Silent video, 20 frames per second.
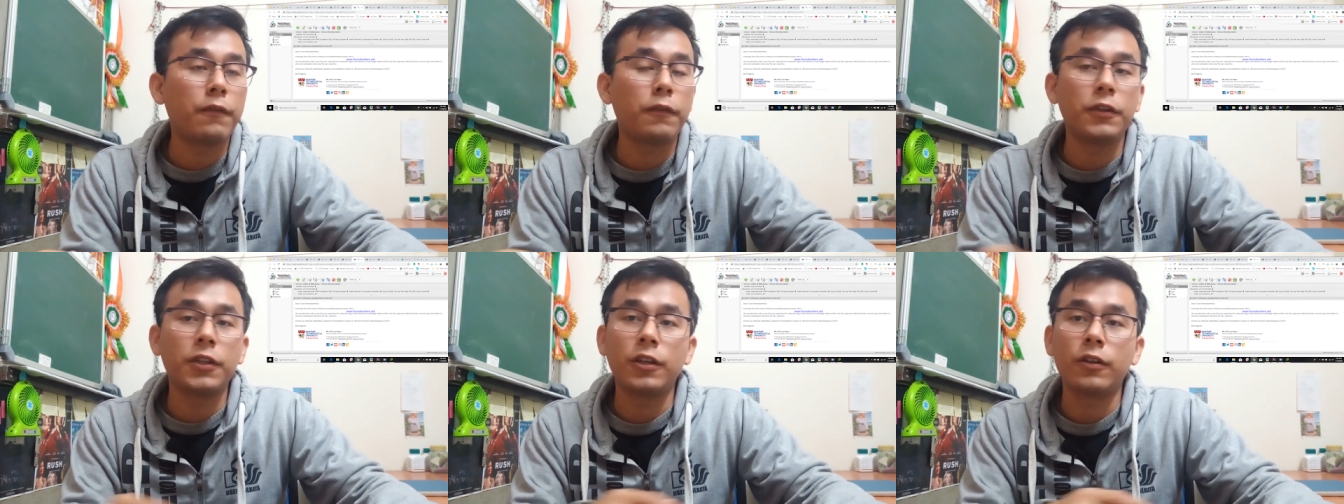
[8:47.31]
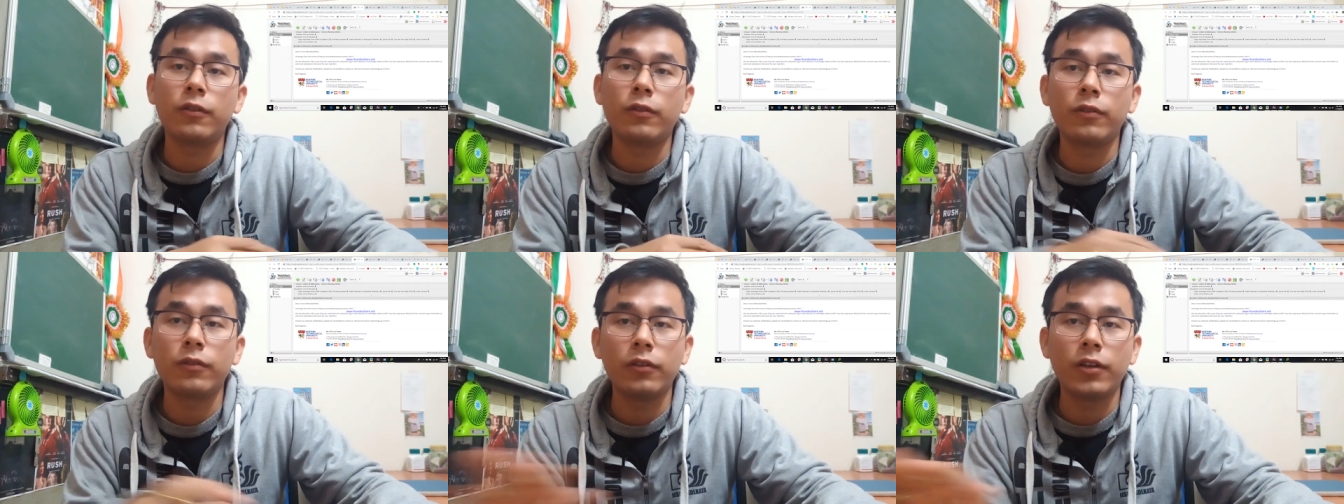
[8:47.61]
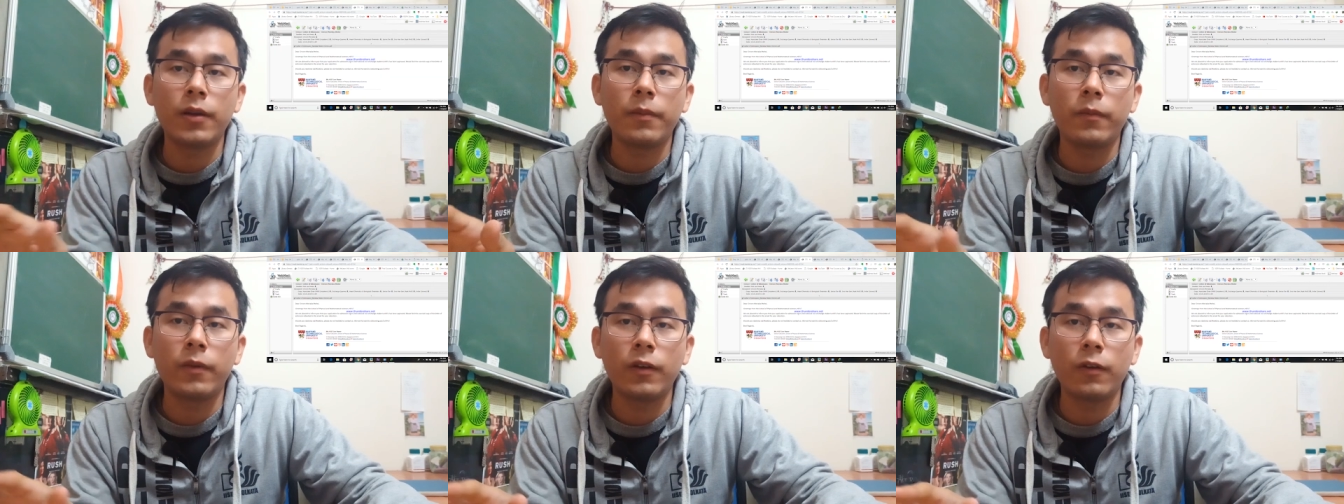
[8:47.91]

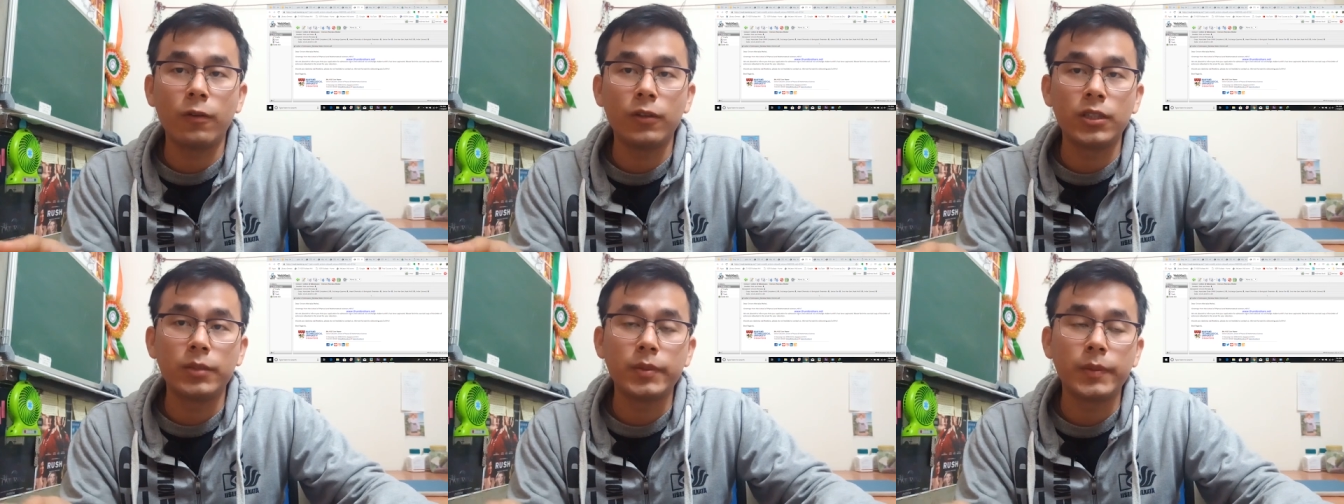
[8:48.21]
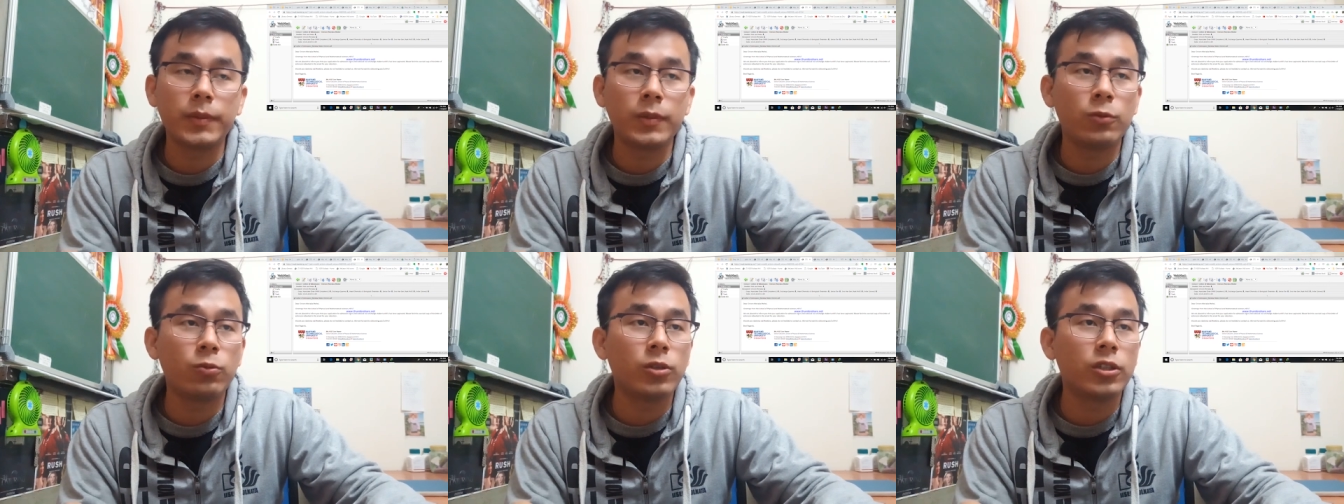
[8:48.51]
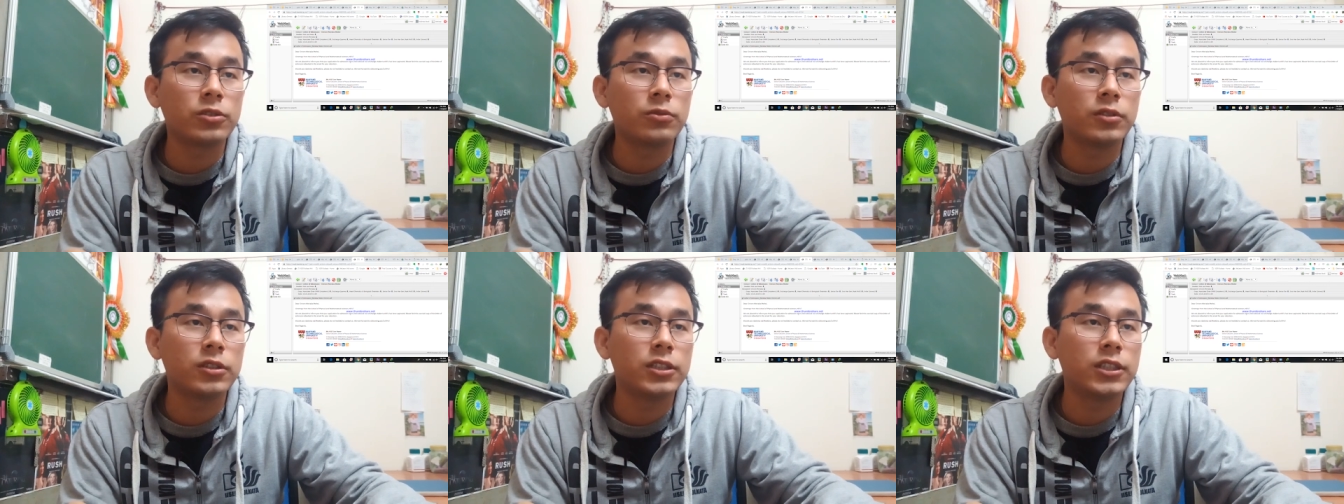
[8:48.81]
All the
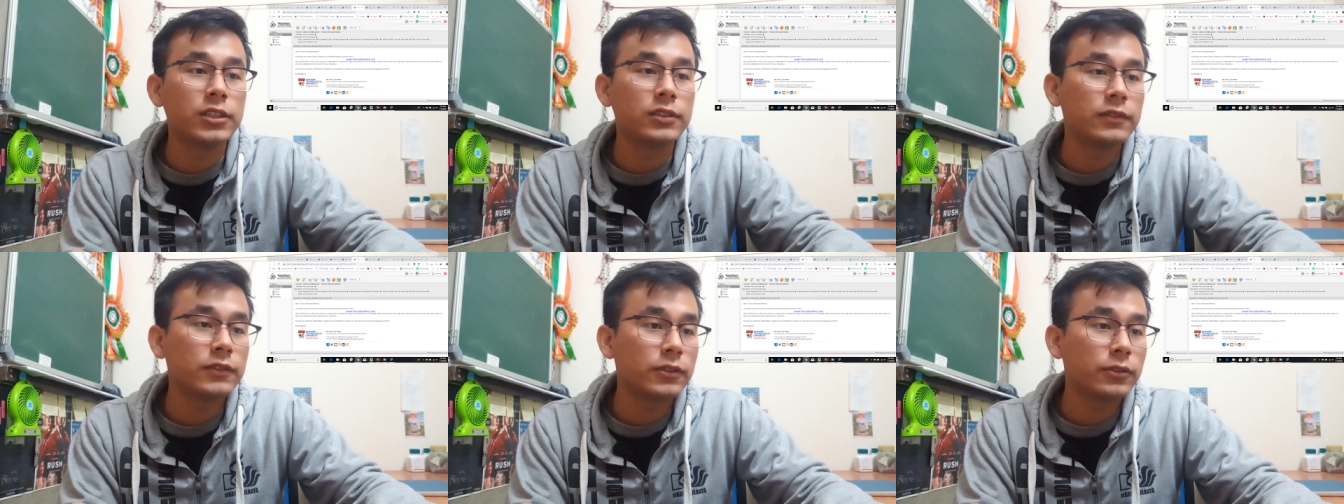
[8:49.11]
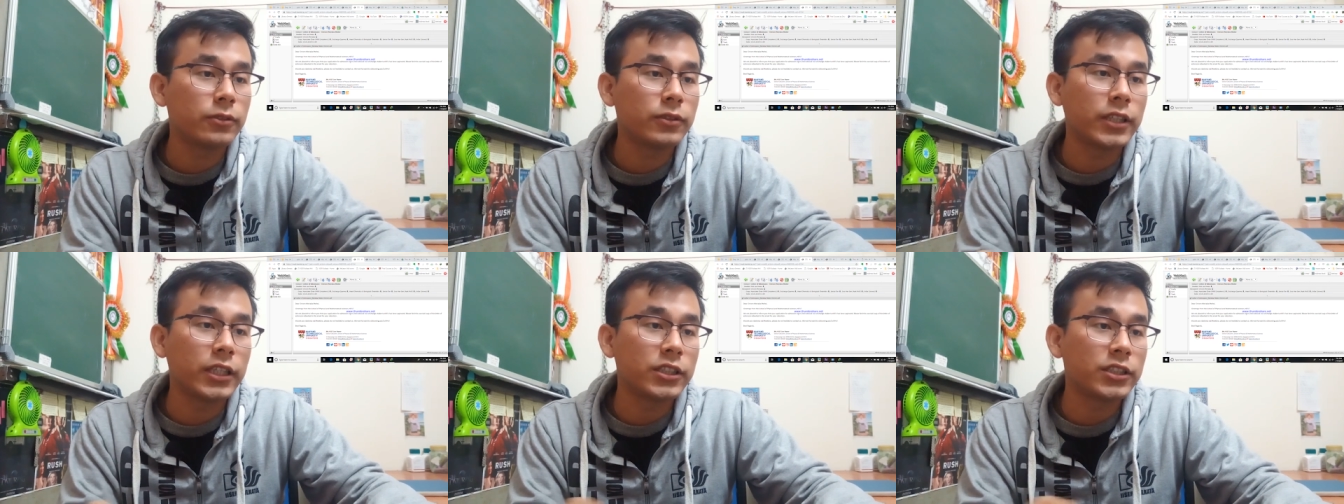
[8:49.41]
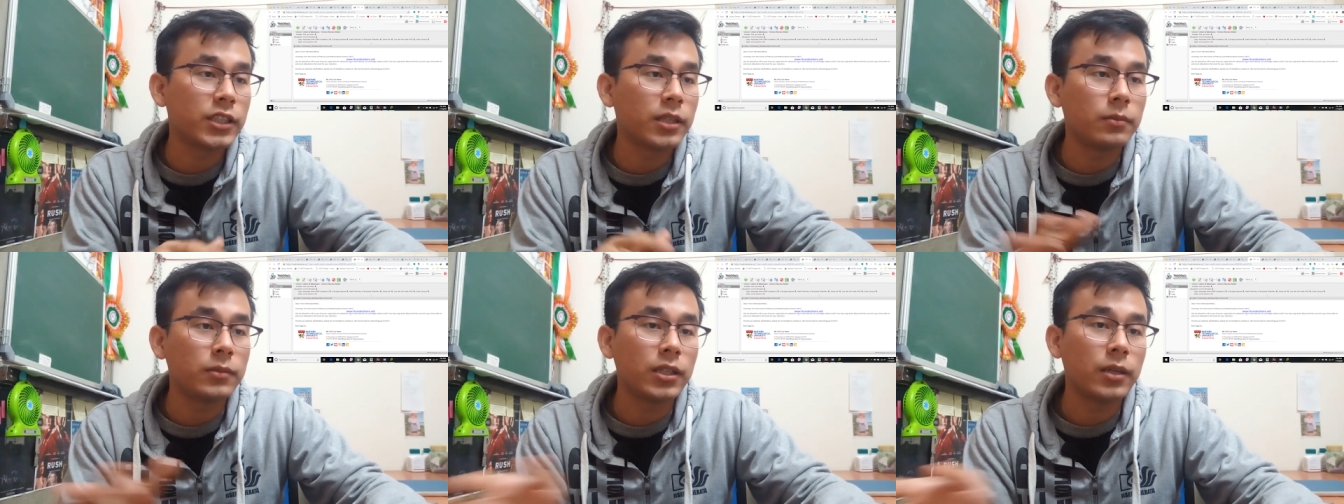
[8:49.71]
paperwork were done. So they
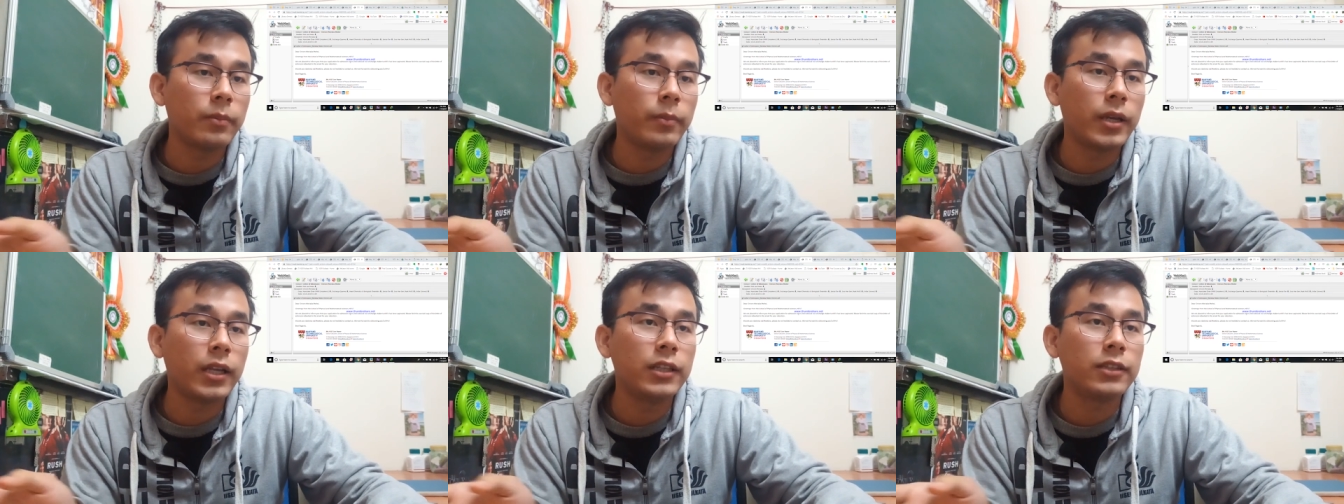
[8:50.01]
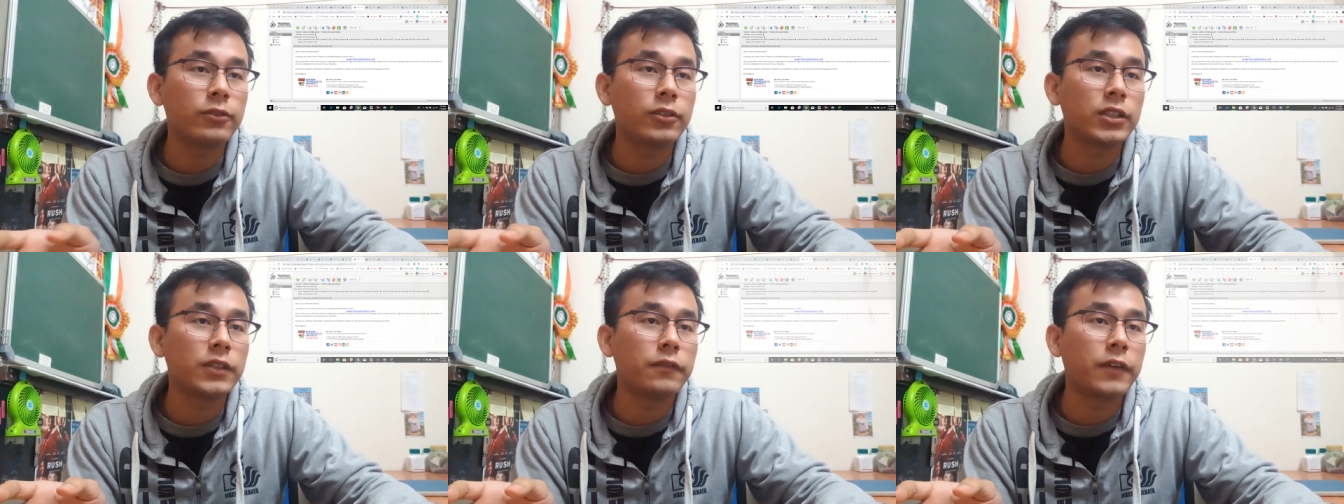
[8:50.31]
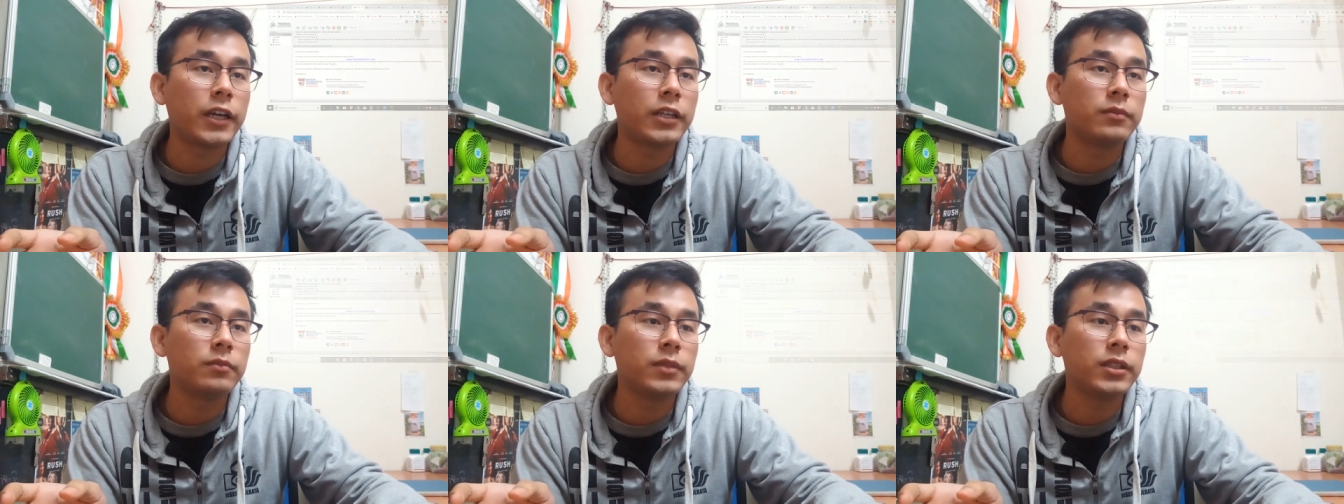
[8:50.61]
sent me a mail,
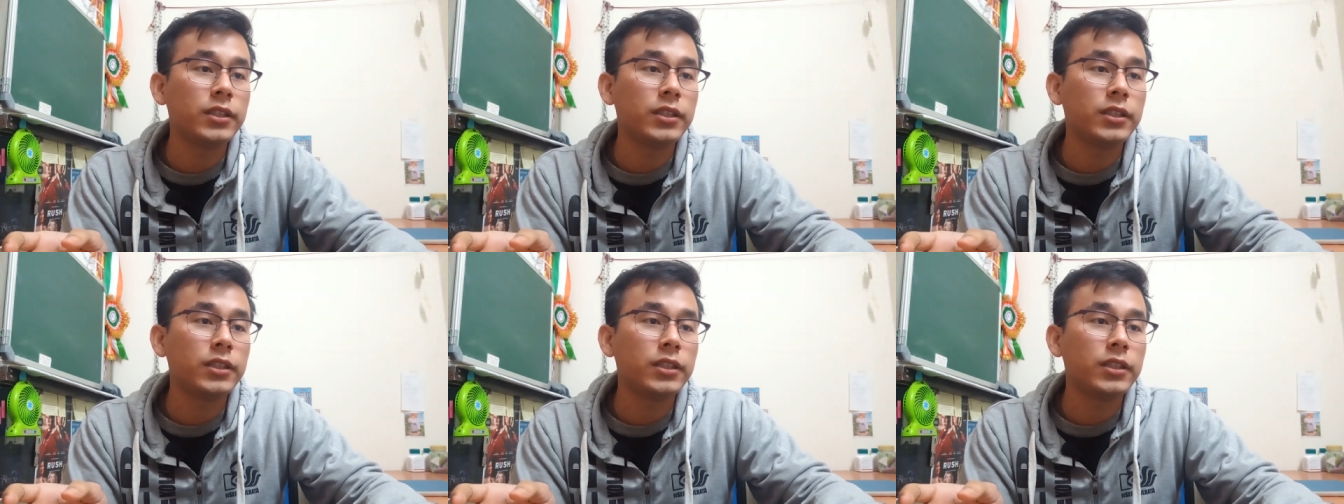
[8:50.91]
notified